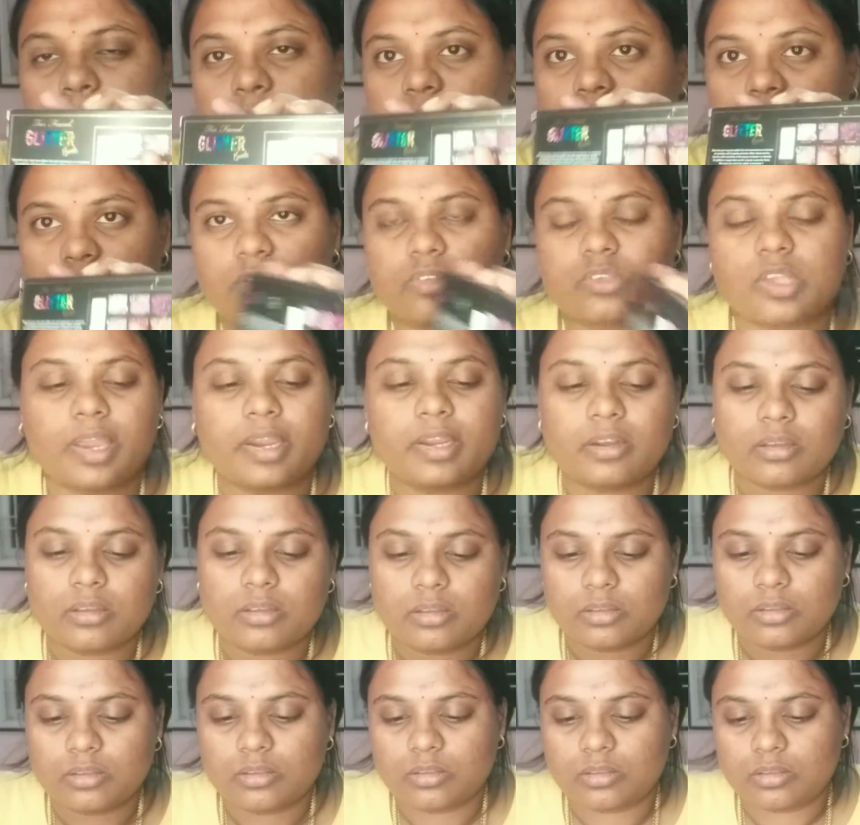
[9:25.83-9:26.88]
appears inside.
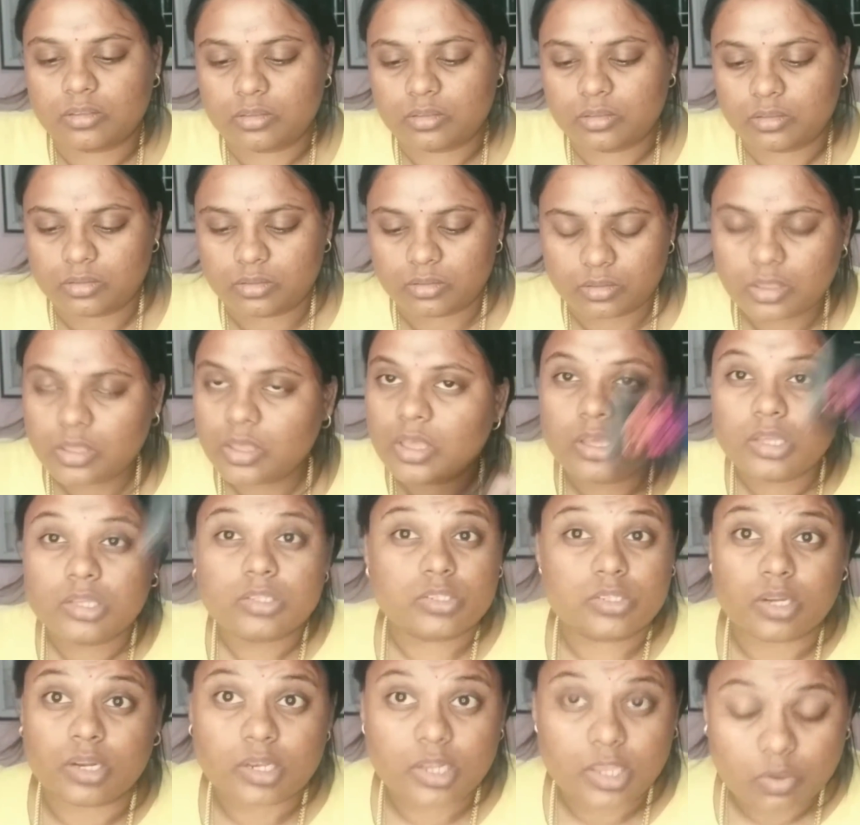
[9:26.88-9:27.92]

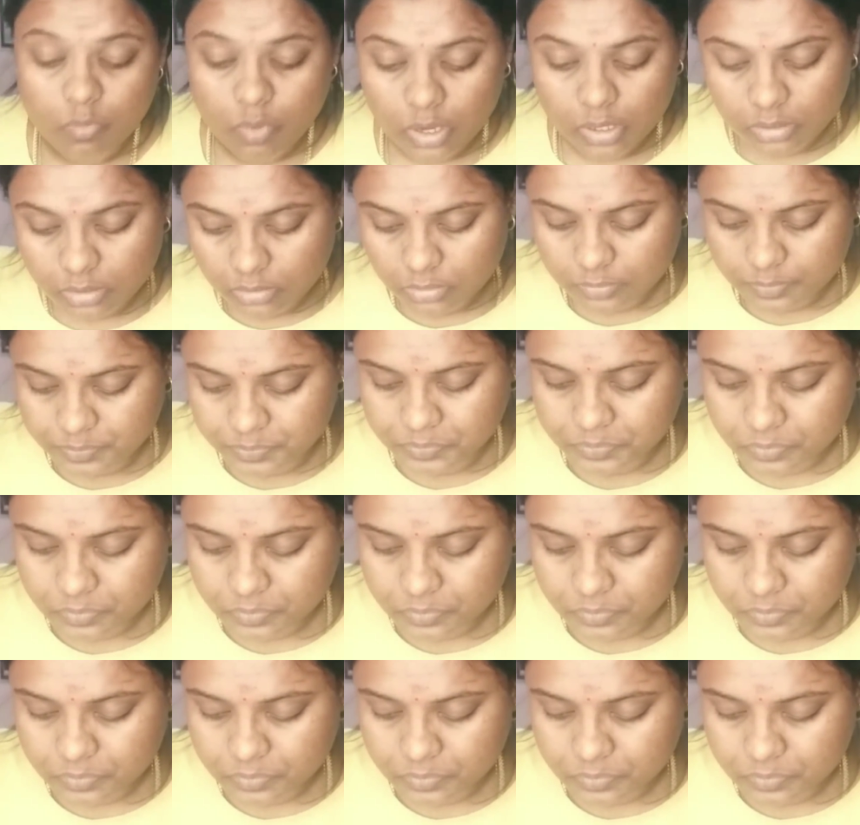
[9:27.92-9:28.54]
Stunning one.